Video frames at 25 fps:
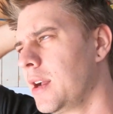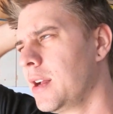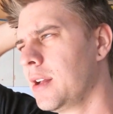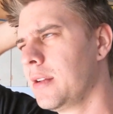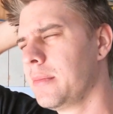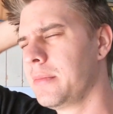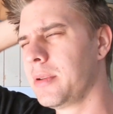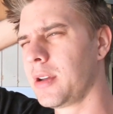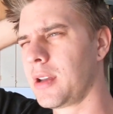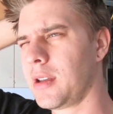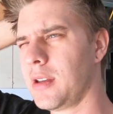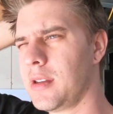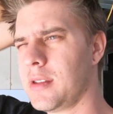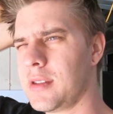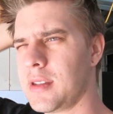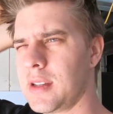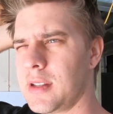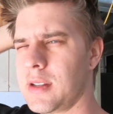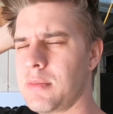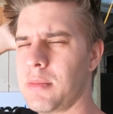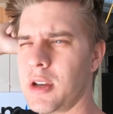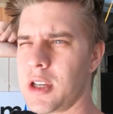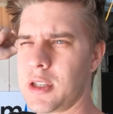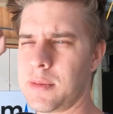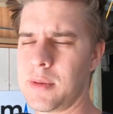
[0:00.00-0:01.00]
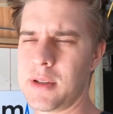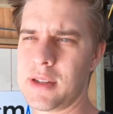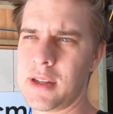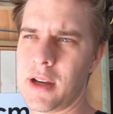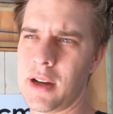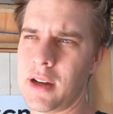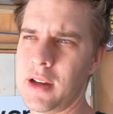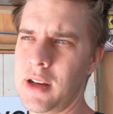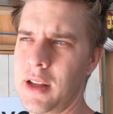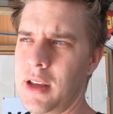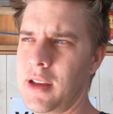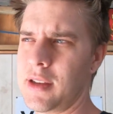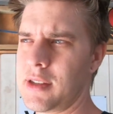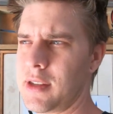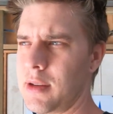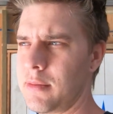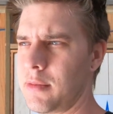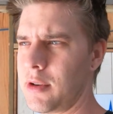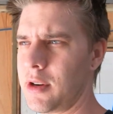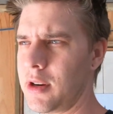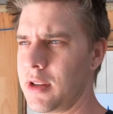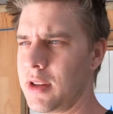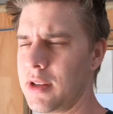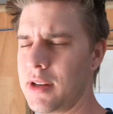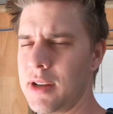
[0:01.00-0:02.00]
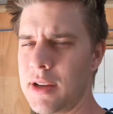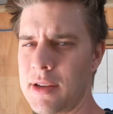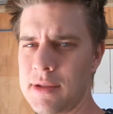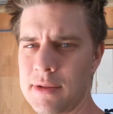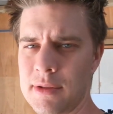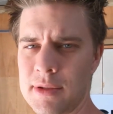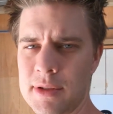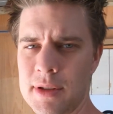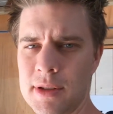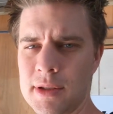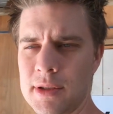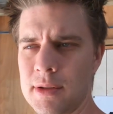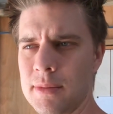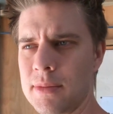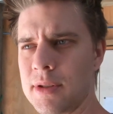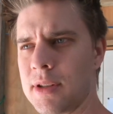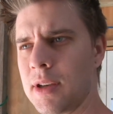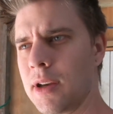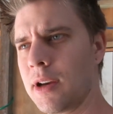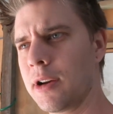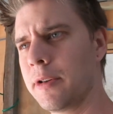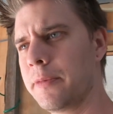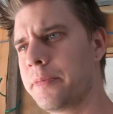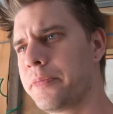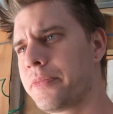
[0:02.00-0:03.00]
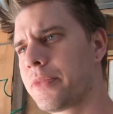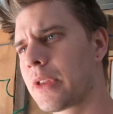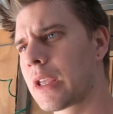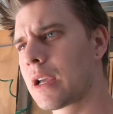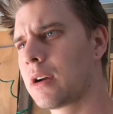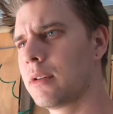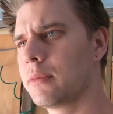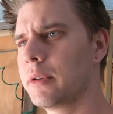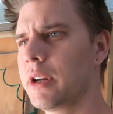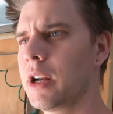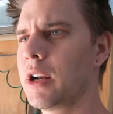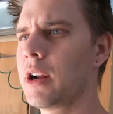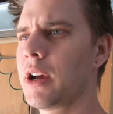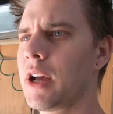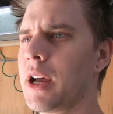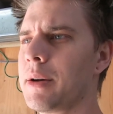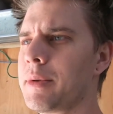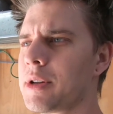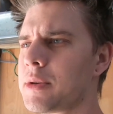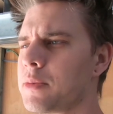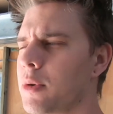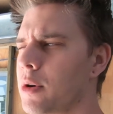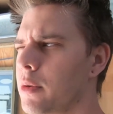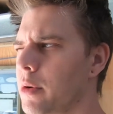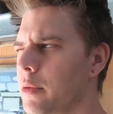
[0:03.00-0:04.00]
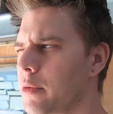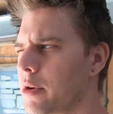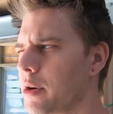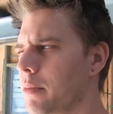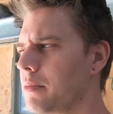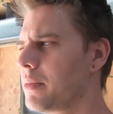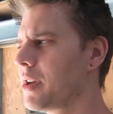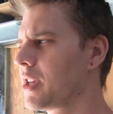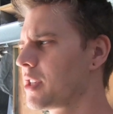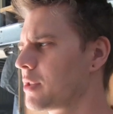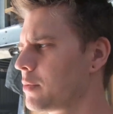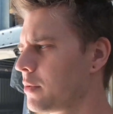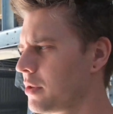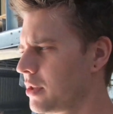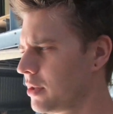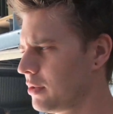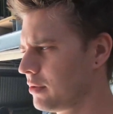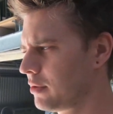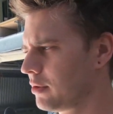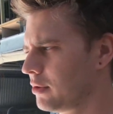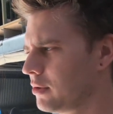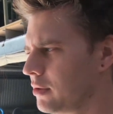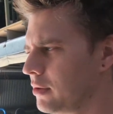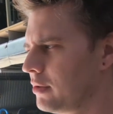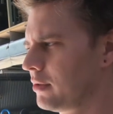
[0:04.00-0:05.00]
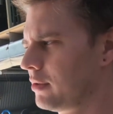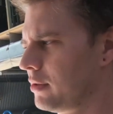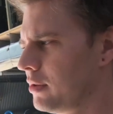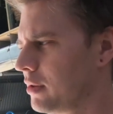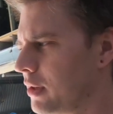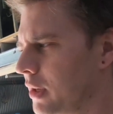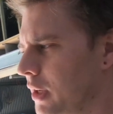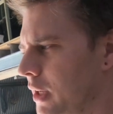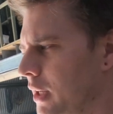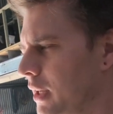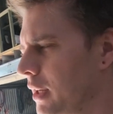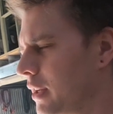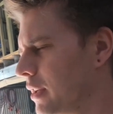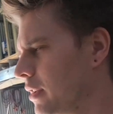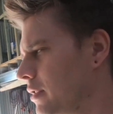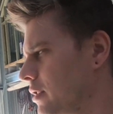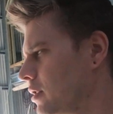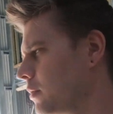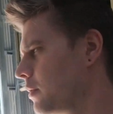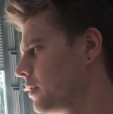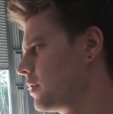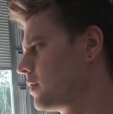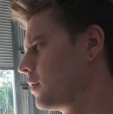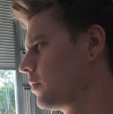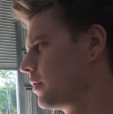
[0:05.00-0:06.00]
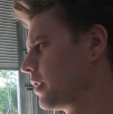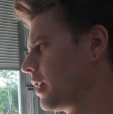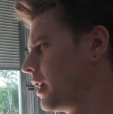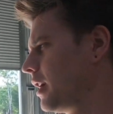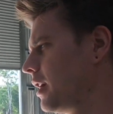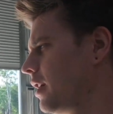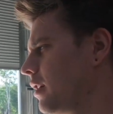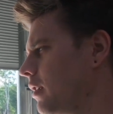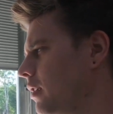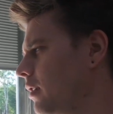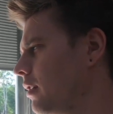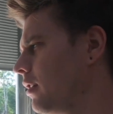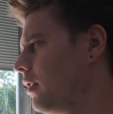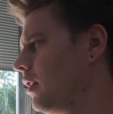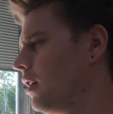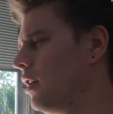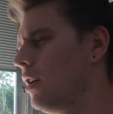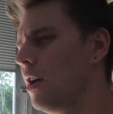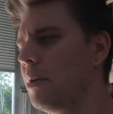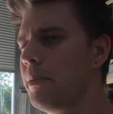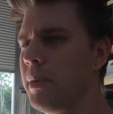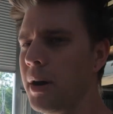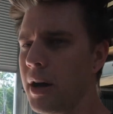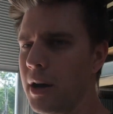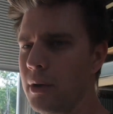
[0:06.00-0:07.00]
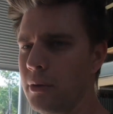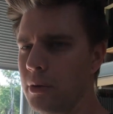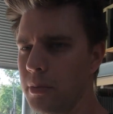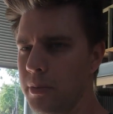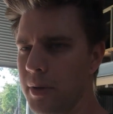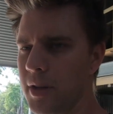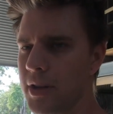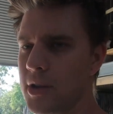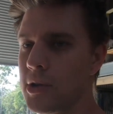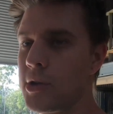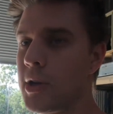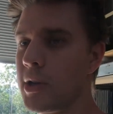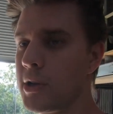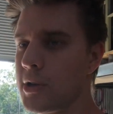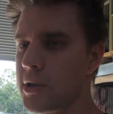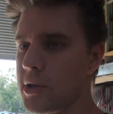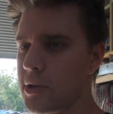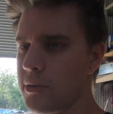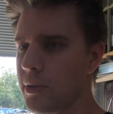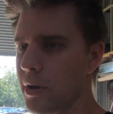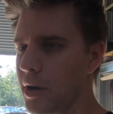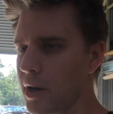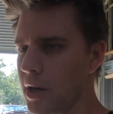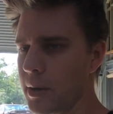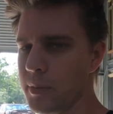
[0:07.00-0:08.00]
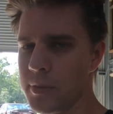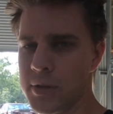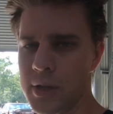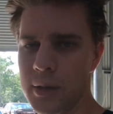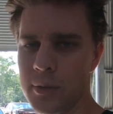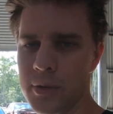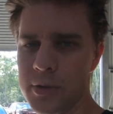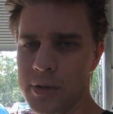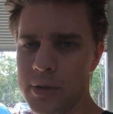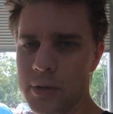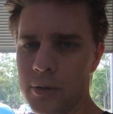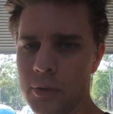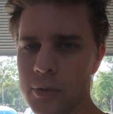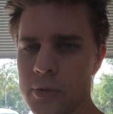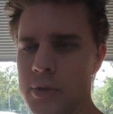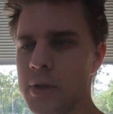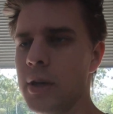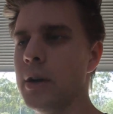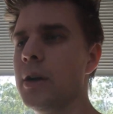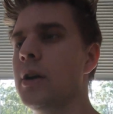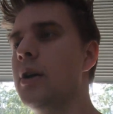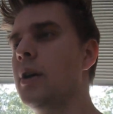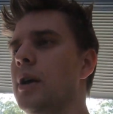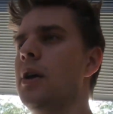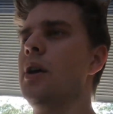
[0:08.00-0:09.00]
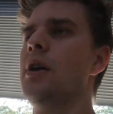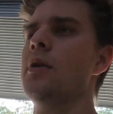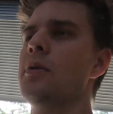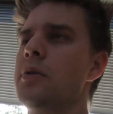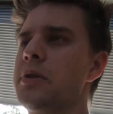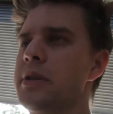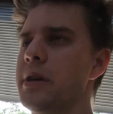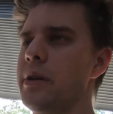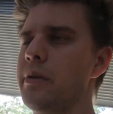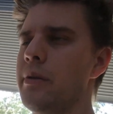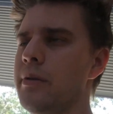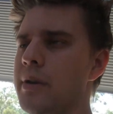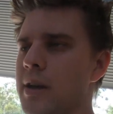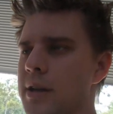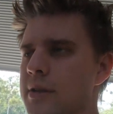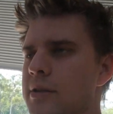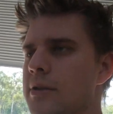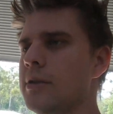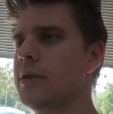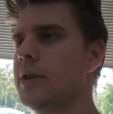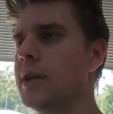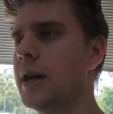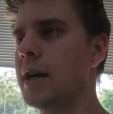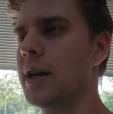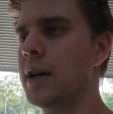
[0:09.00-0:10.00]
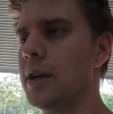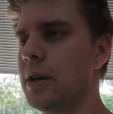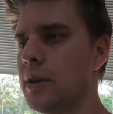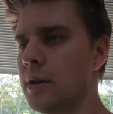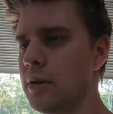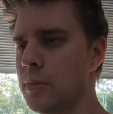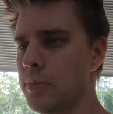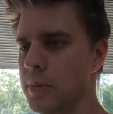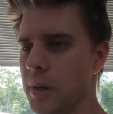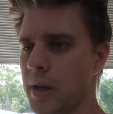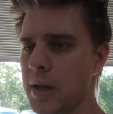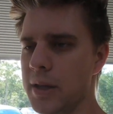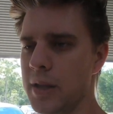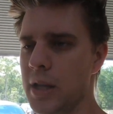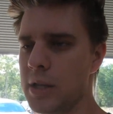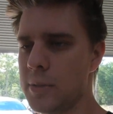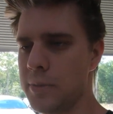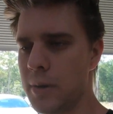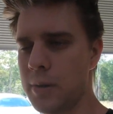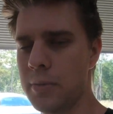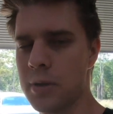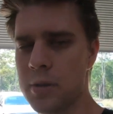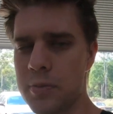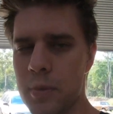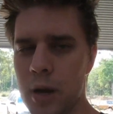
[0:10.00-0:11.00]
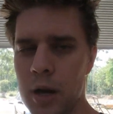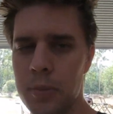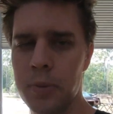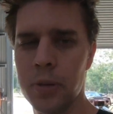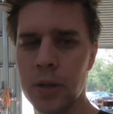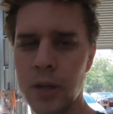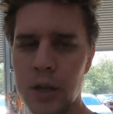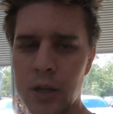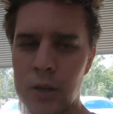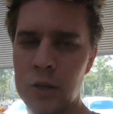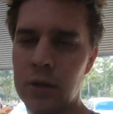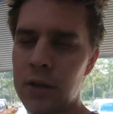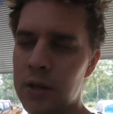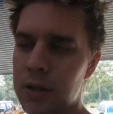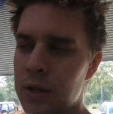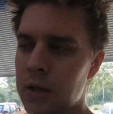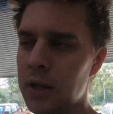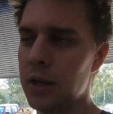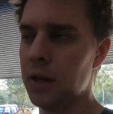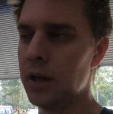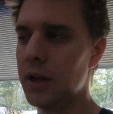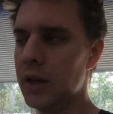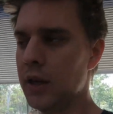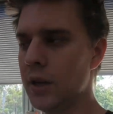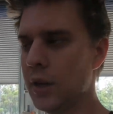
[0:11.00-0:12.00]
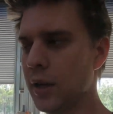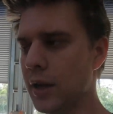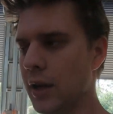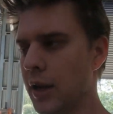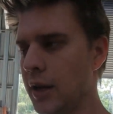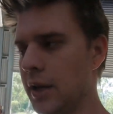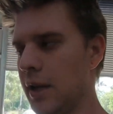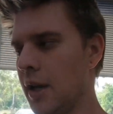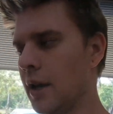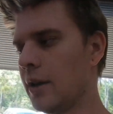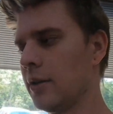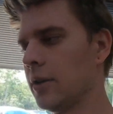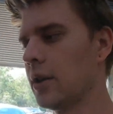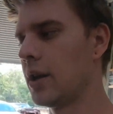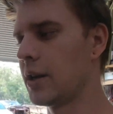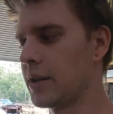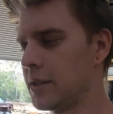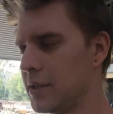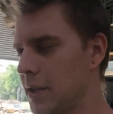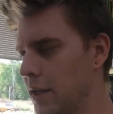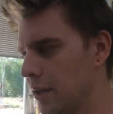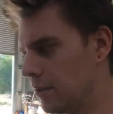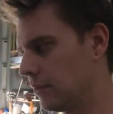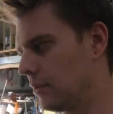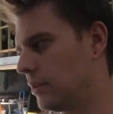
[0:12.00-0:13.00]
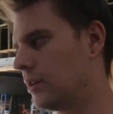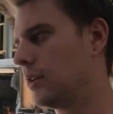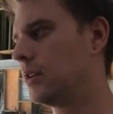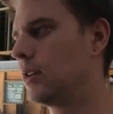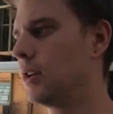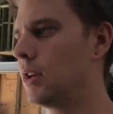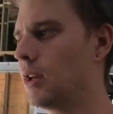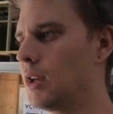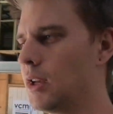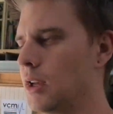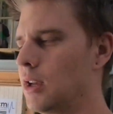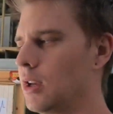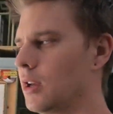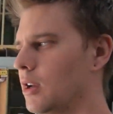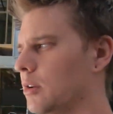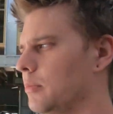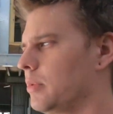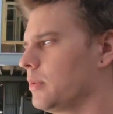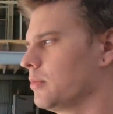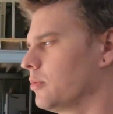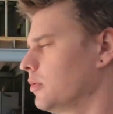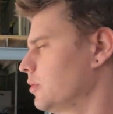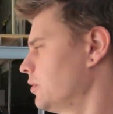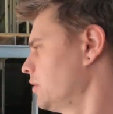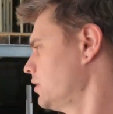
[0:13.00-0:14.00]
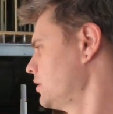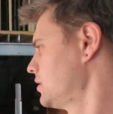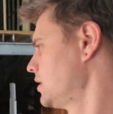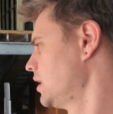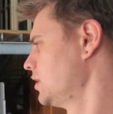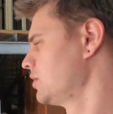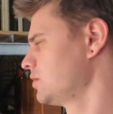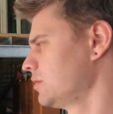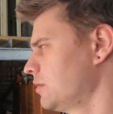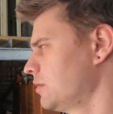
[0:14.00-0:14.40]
because it must be sucking air somewhere in the diesel system. So we don't know how much more we want to mess with it until we sort that out, but it would be interesting just to run it up and see what it's doing. So we'll see what we get to today, but that's pretty much my plan. And yeah, I'd like to get a bit more of this engine